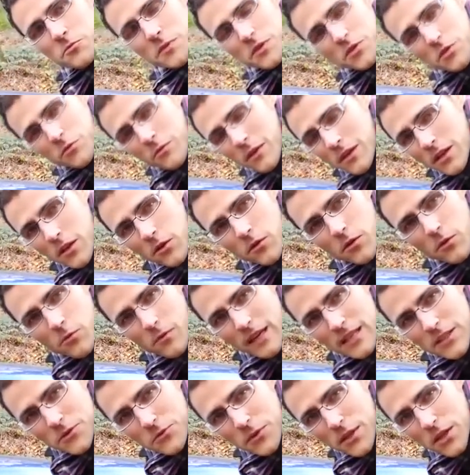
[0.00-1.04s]
especially when you're on the
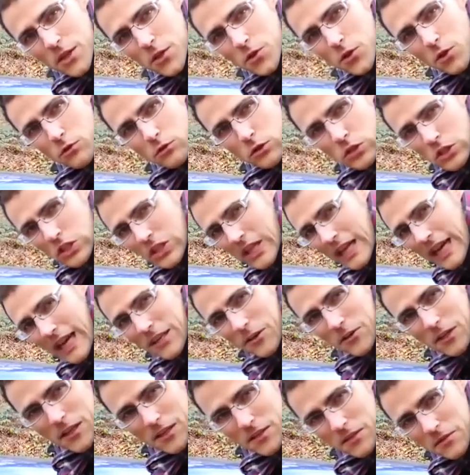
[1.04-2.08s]
racetrack, you don't slide
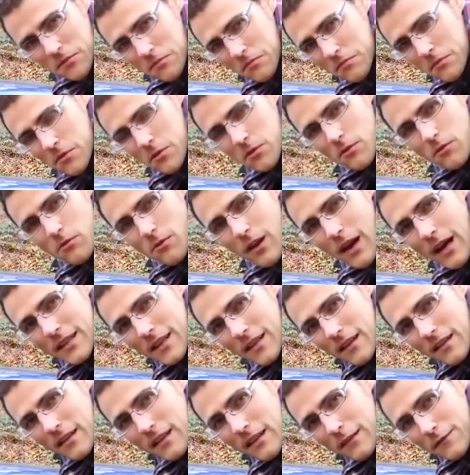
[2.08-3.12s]
on it to the right
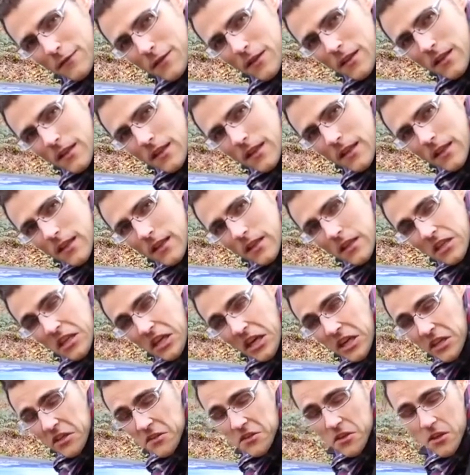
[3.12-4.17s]
and the left.
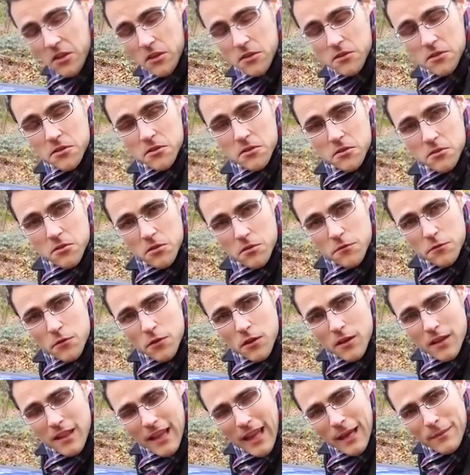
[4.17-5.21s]
And it's also good for
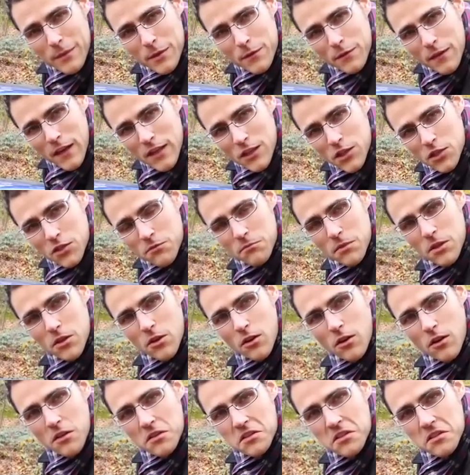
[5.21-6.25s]
the climate function
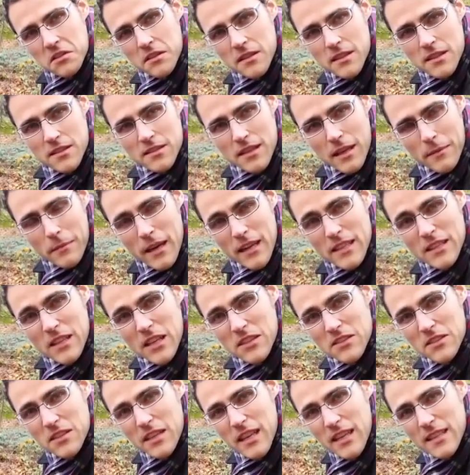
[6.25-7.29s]
because in the summer it
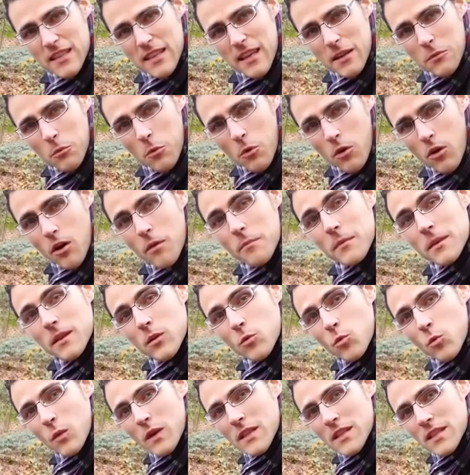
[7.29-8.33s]
doesn't get that warm, in
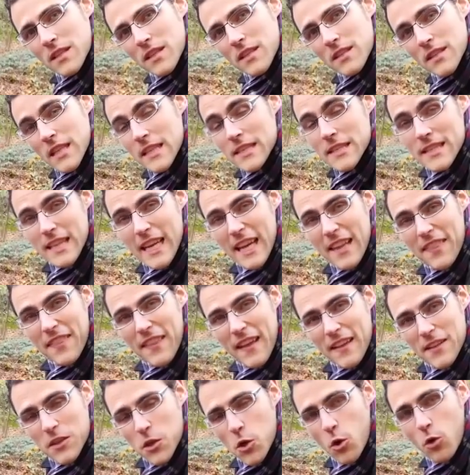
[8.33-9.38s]
the winter it doesn't get
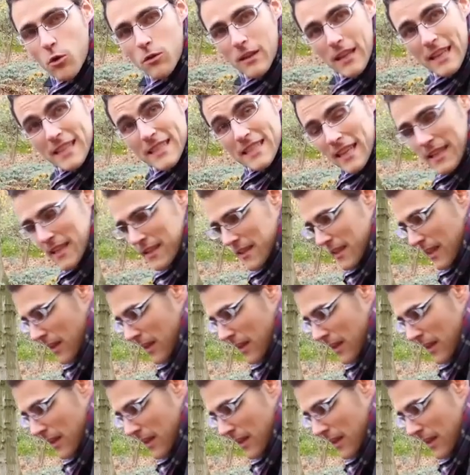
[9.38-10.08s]
that cold. Let's get in